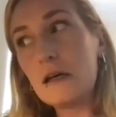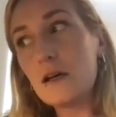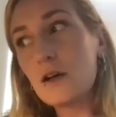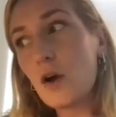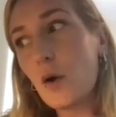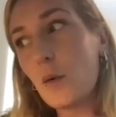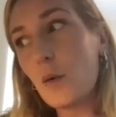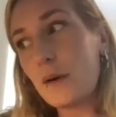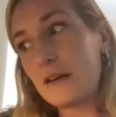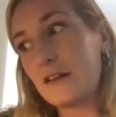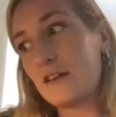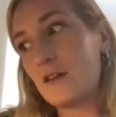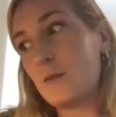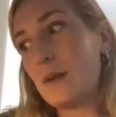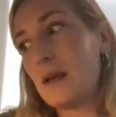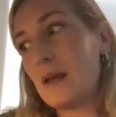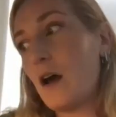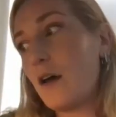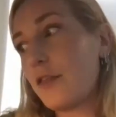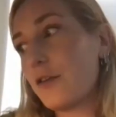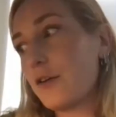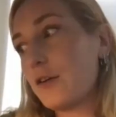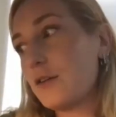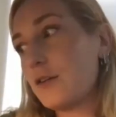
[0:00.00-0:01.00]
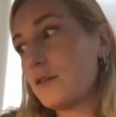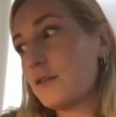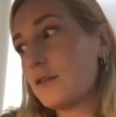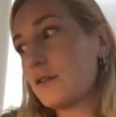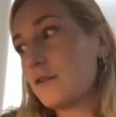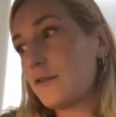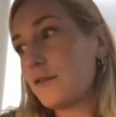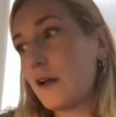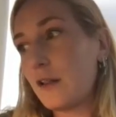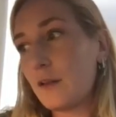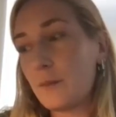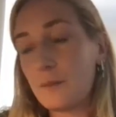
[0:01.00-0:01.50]
going to be other
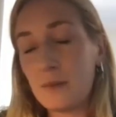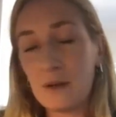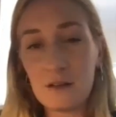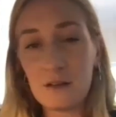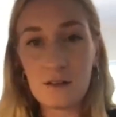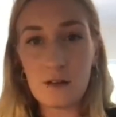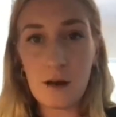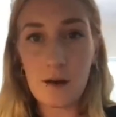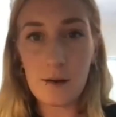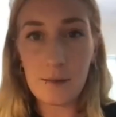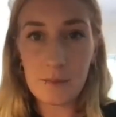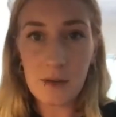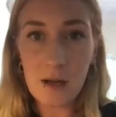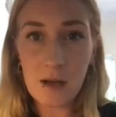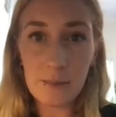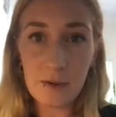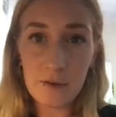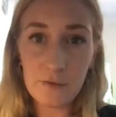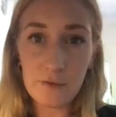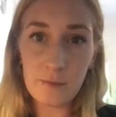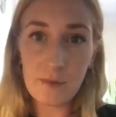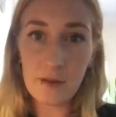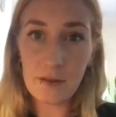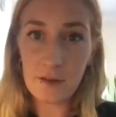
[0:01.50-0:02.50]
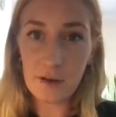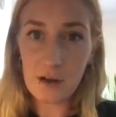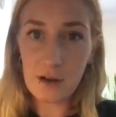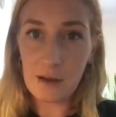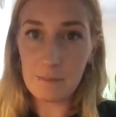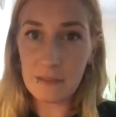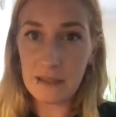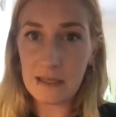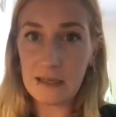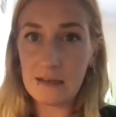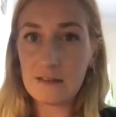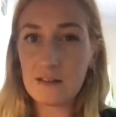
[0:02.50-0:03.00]
developments coming from other
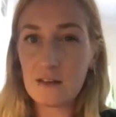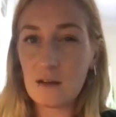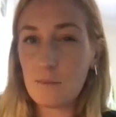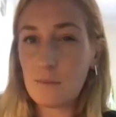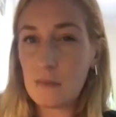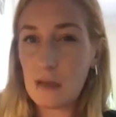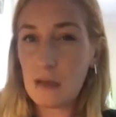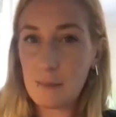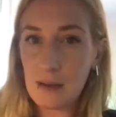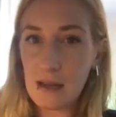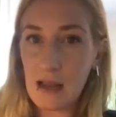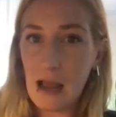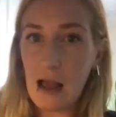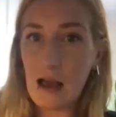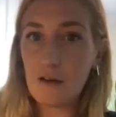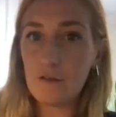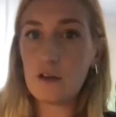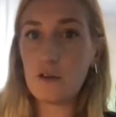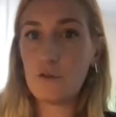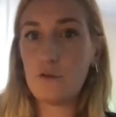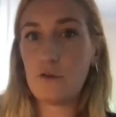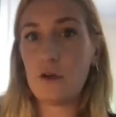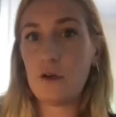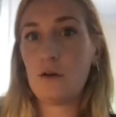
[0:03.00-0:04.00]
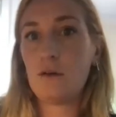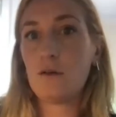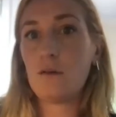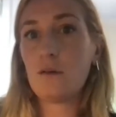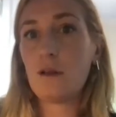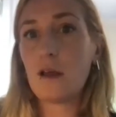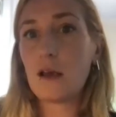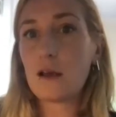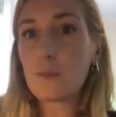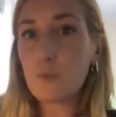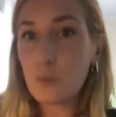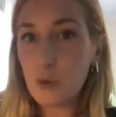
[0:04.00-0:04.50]
companies that maybe have different
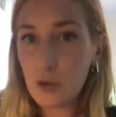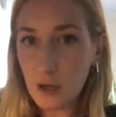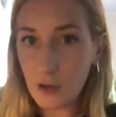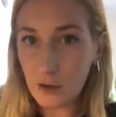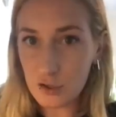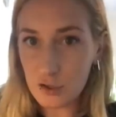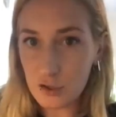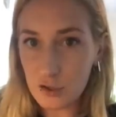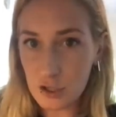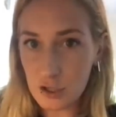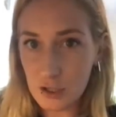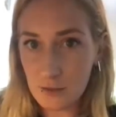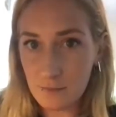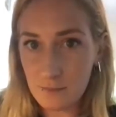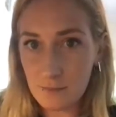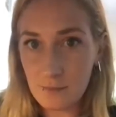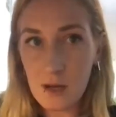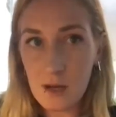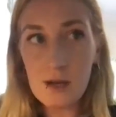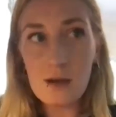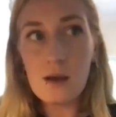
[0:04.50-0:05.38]
like production